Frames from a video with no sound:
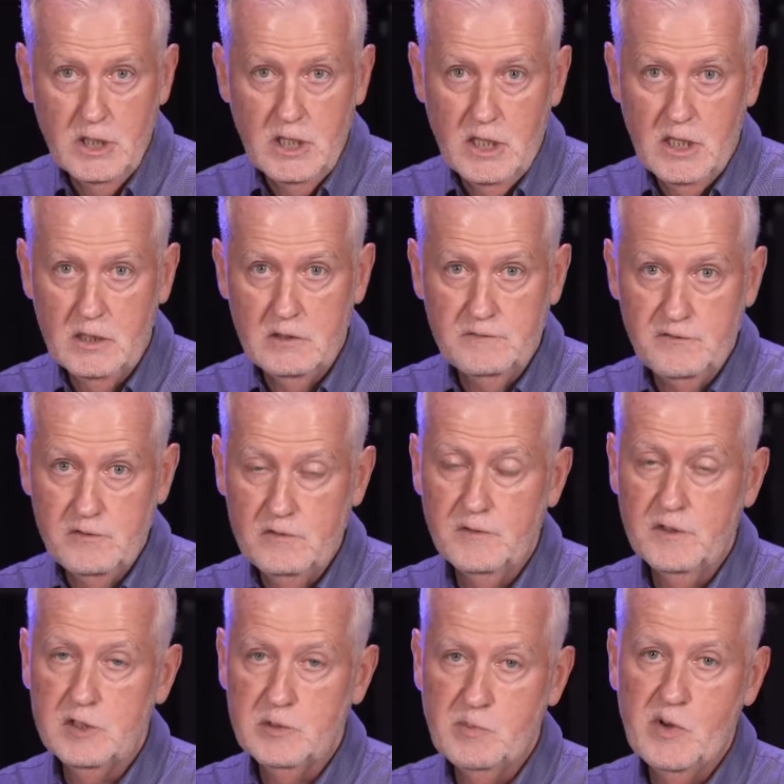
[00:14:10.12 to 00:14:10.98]
And if
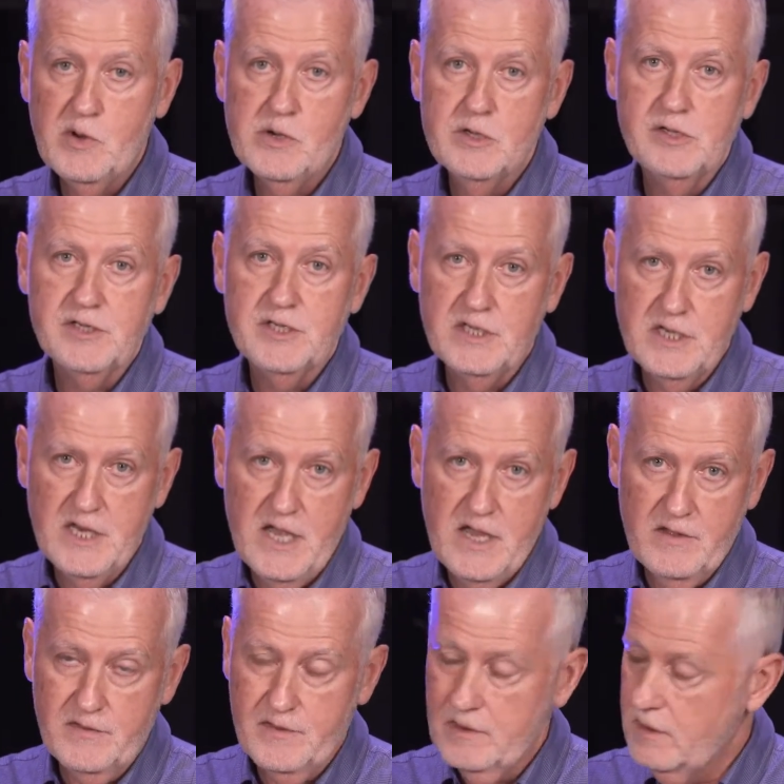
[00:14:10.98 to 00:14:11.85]
you've experienced a
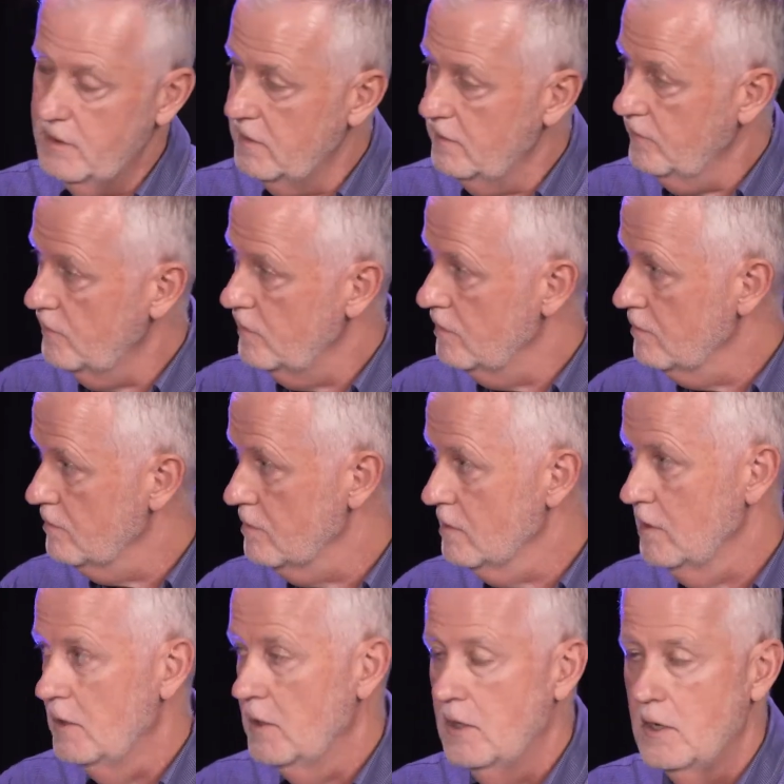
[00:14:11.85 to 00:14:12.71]
death, and this
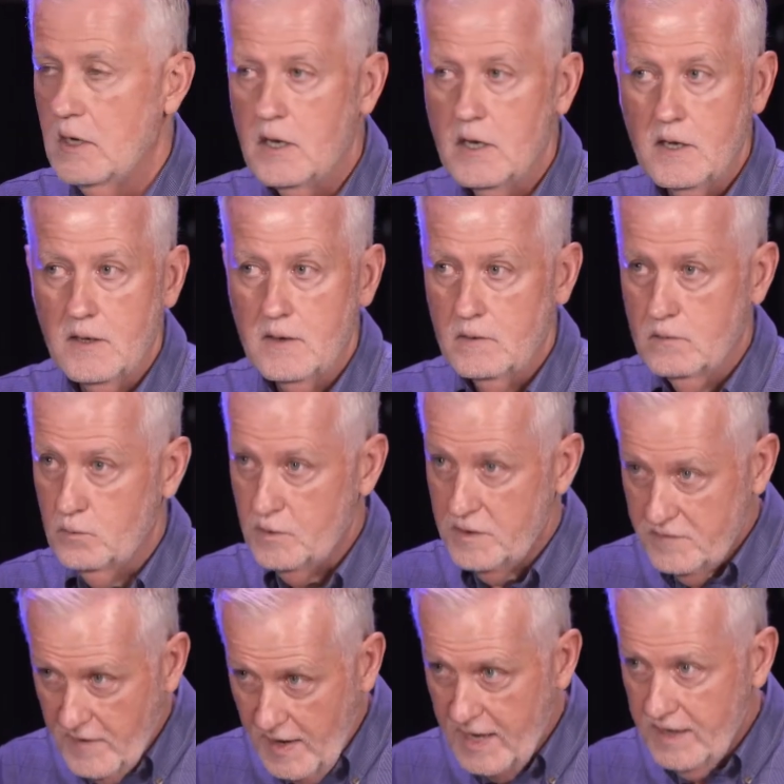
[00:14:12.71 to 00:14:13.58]
year
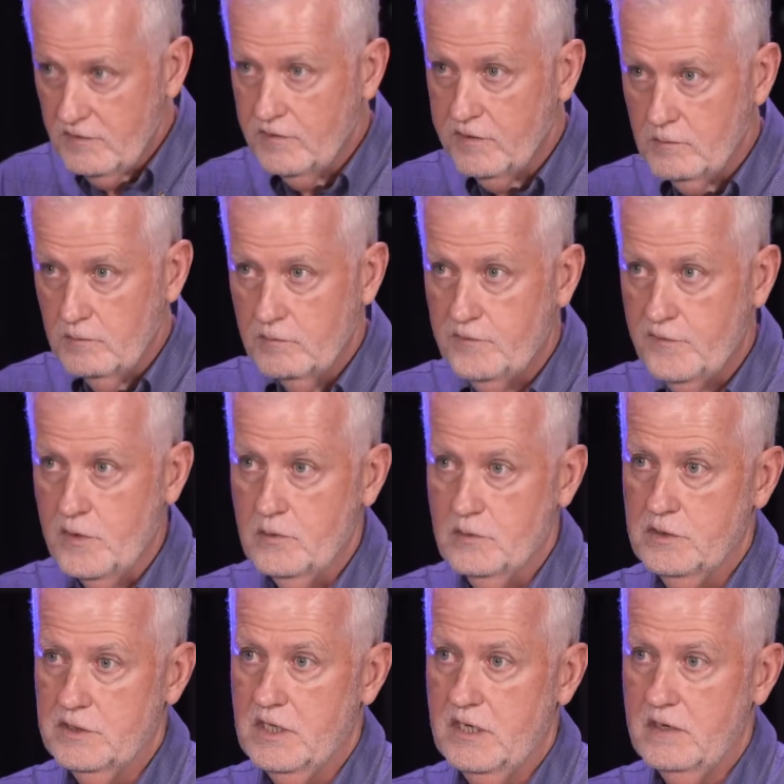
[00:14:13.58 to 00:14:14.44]
we've had some
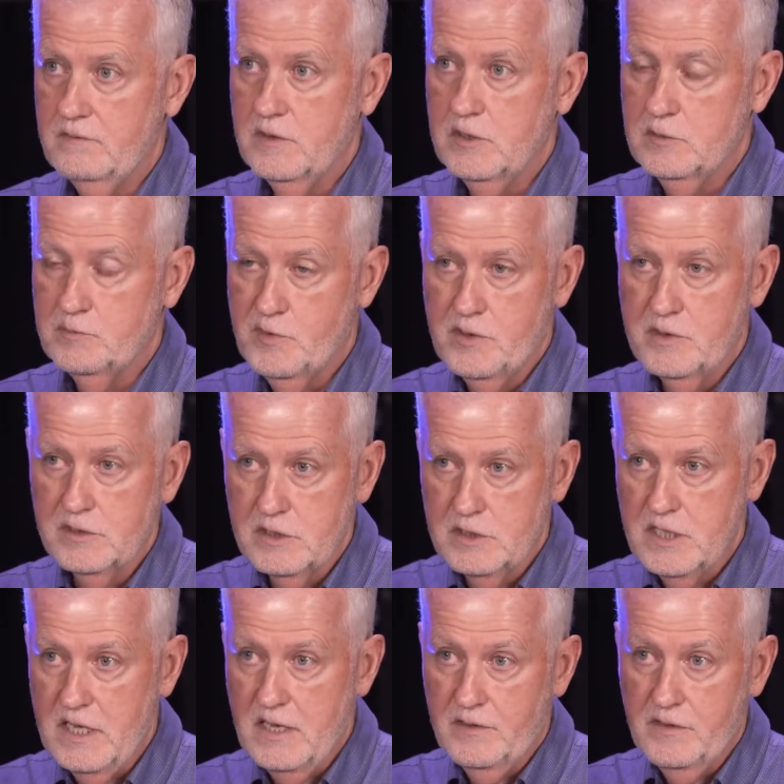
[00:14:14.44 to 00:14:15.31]
folks that have
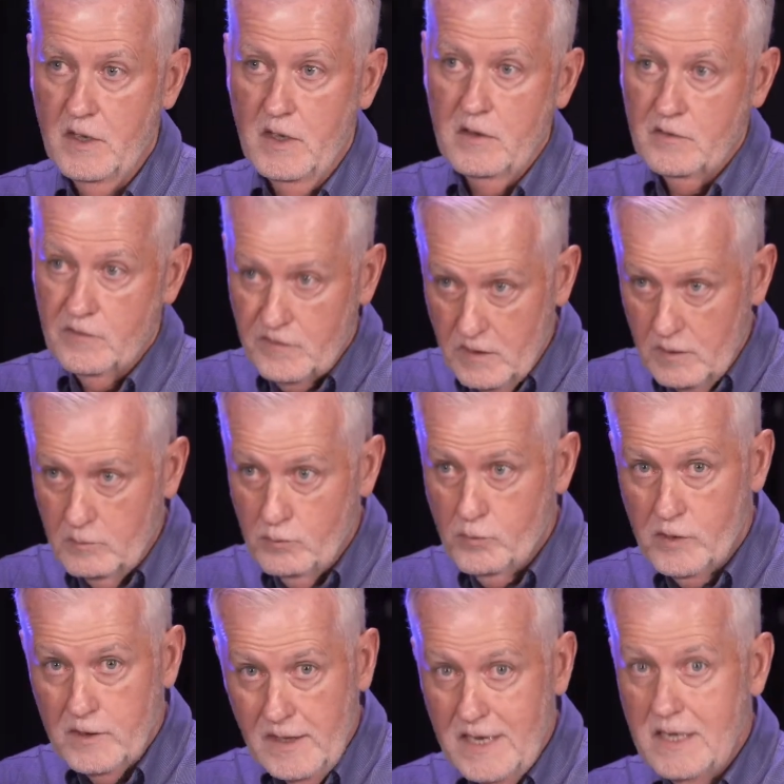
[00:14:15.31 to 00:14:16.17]
experienced death,
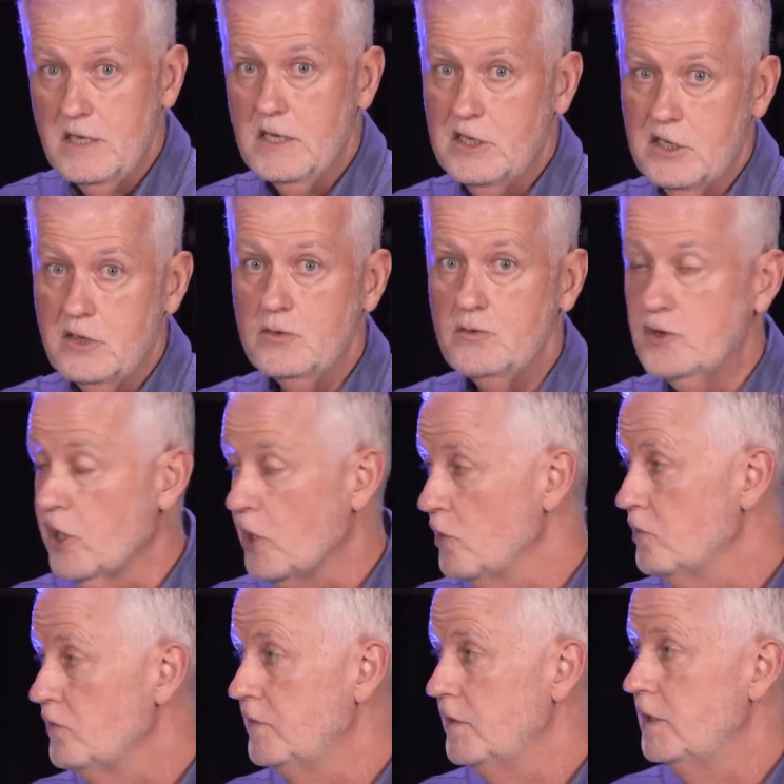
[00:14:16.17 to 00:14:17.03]
some related to
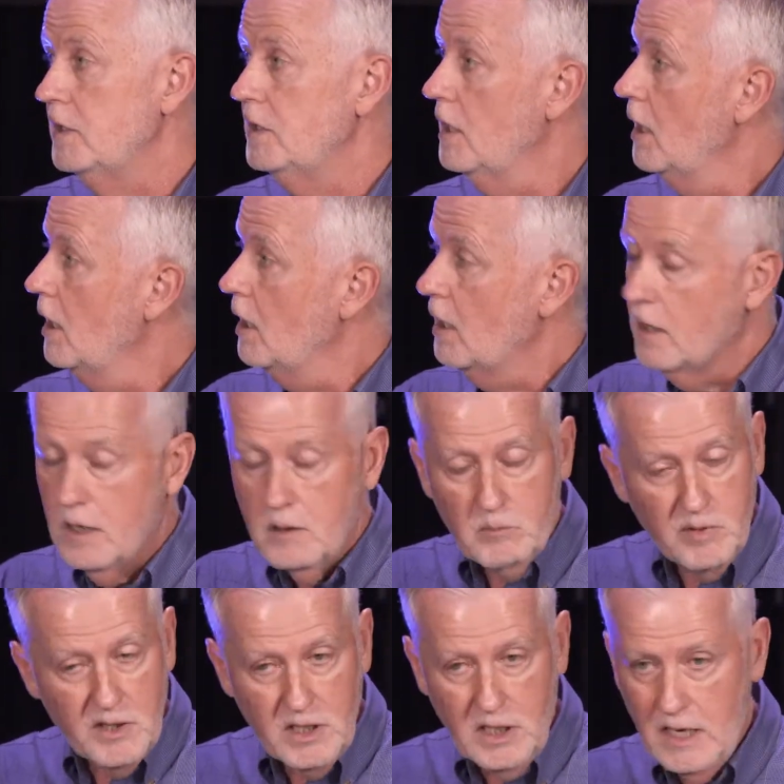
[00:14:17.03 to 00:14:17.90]
COVID,
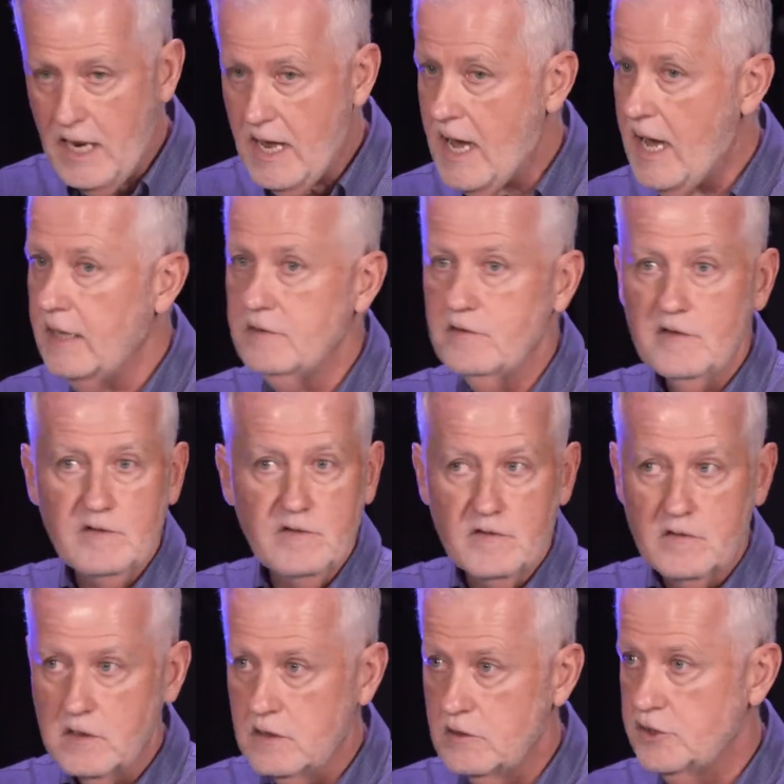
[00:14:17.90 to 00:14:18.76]
but a lot
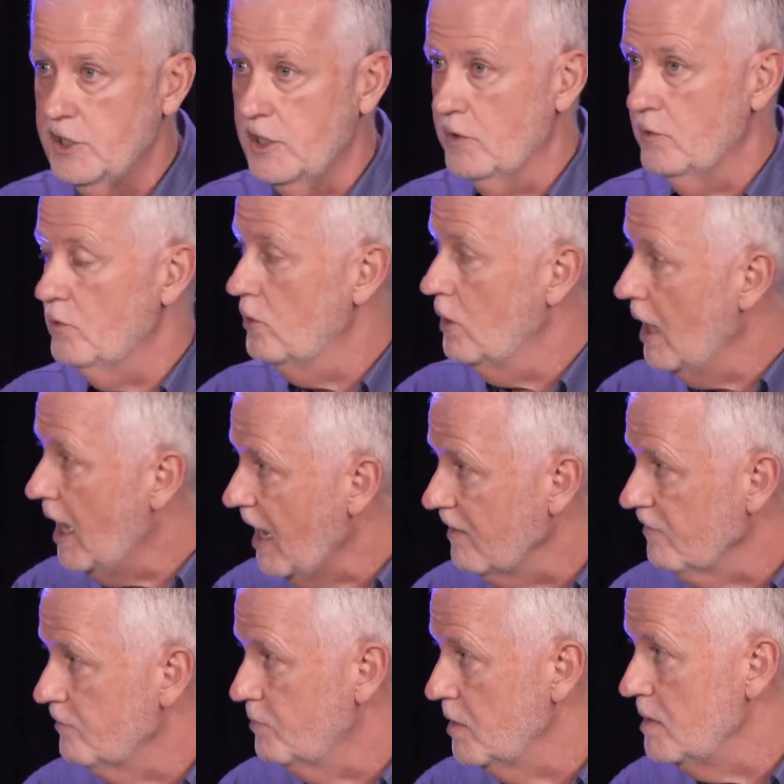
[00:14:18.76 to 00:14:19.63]
just in general
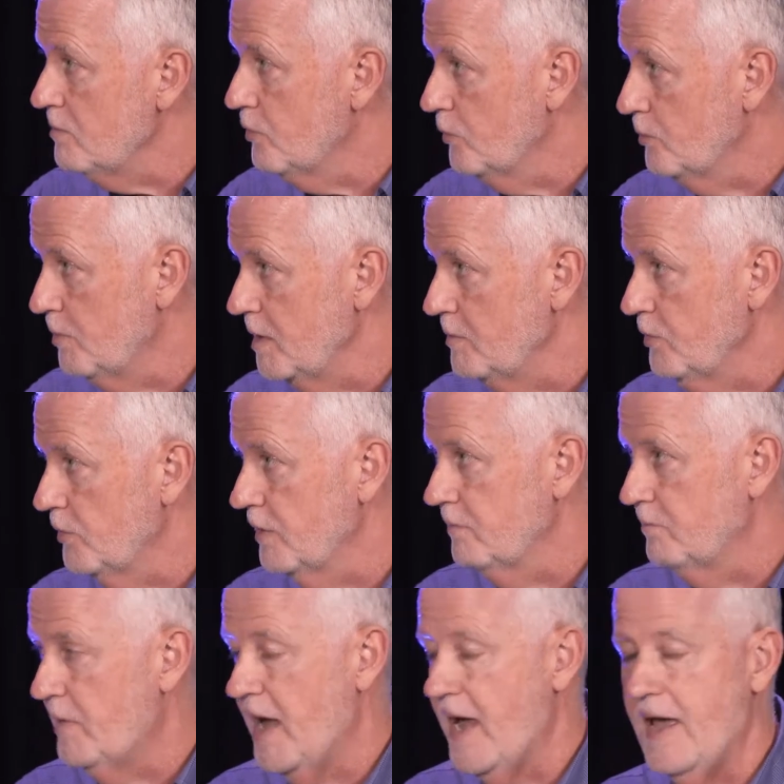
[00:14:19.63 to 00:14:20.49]
life, people that
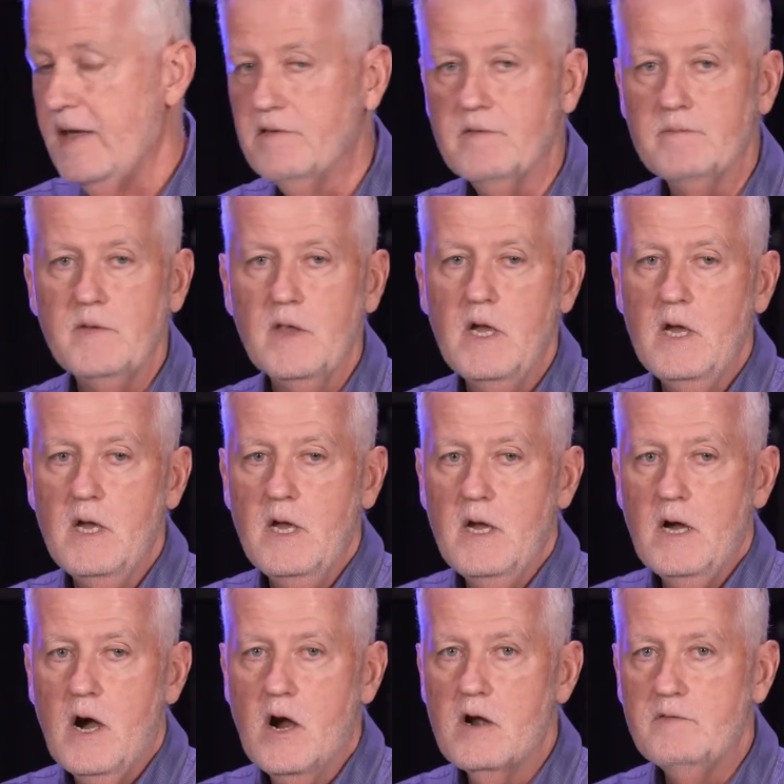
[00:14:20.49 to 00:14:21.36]
have passed.
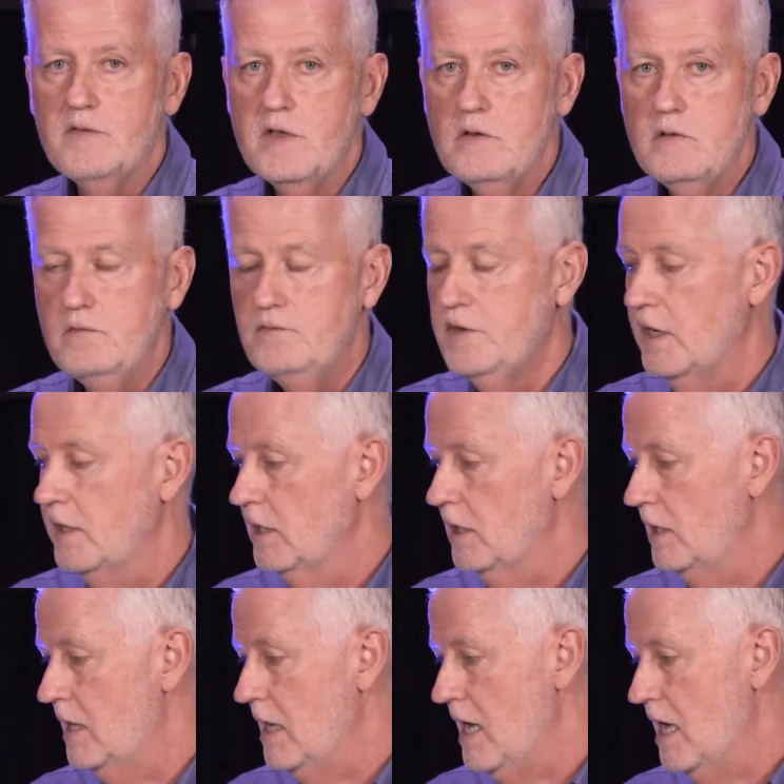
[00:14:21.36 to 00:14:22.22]
Harvey, you've done a
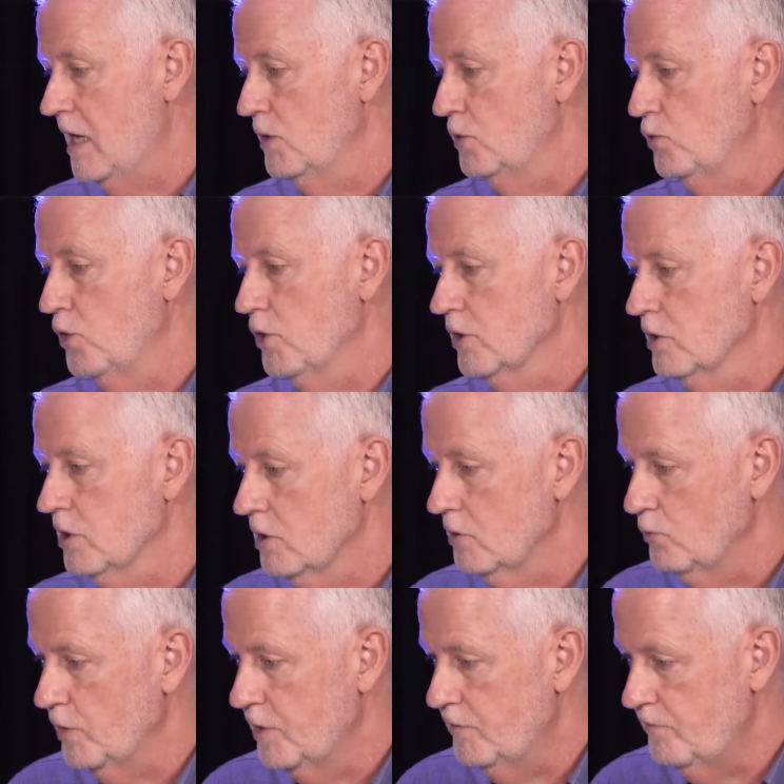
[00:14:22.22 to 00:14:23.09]
lot of work
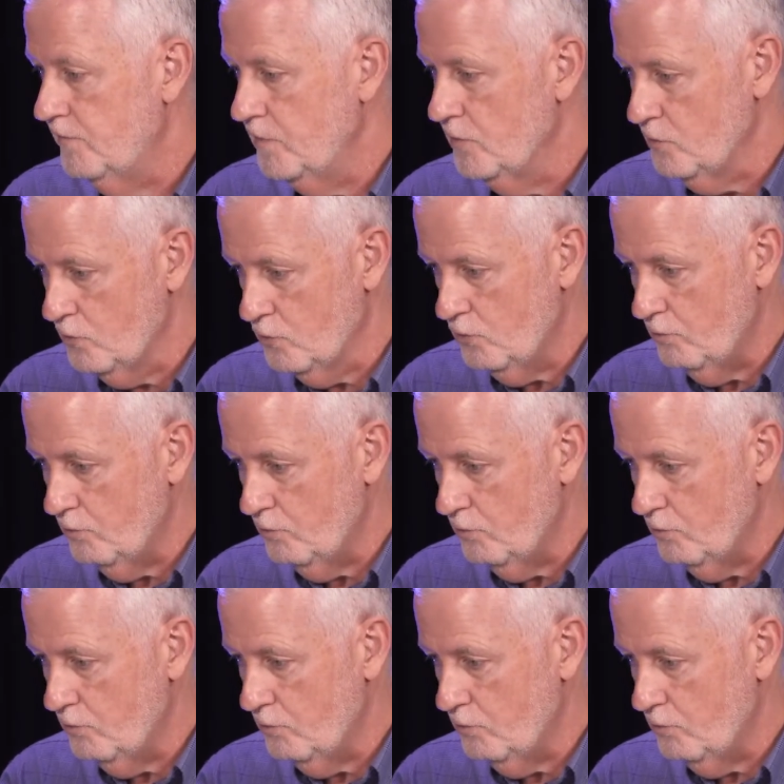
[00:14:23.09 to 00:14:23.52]
with funeral